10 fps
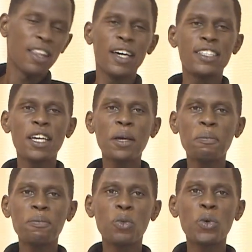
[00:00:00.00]
that
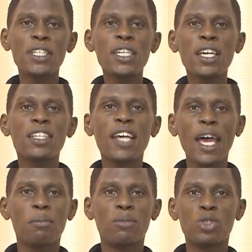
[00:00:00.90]
we are taking
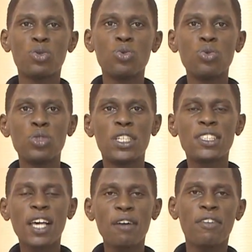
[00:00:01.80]
time to
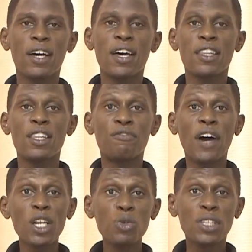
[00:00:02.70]
discover the
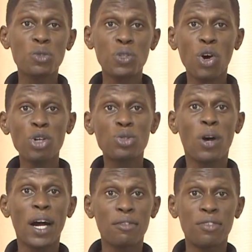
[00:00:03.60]
values that we ought to
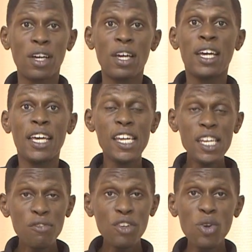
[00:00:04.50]
have
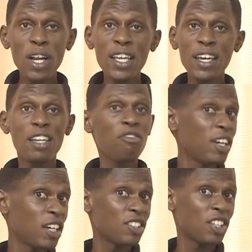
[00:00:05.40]
individually and
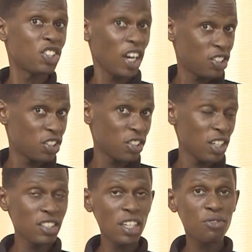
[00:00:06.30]
even as a church.
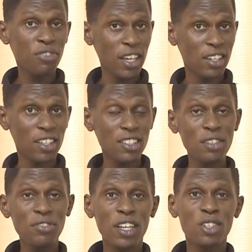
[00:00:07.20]
Is that fine?
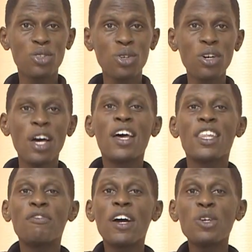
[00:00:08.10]
So
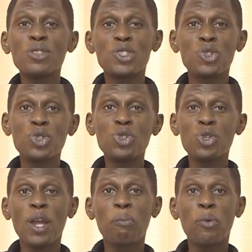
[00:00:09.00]
the values that you
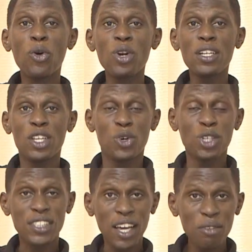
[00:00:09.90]
should uphold
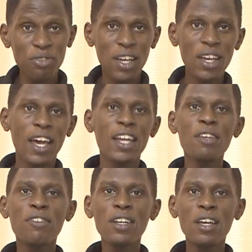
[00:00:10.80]
yourself, and
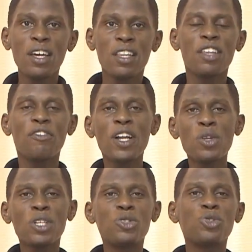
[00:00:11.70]
even the
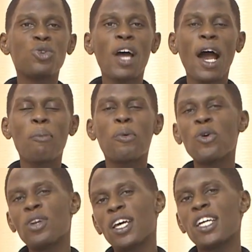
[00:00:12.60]
value that you should
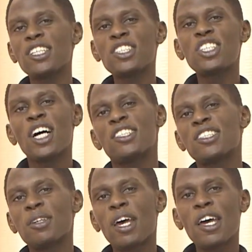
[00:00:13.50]
uphold as a church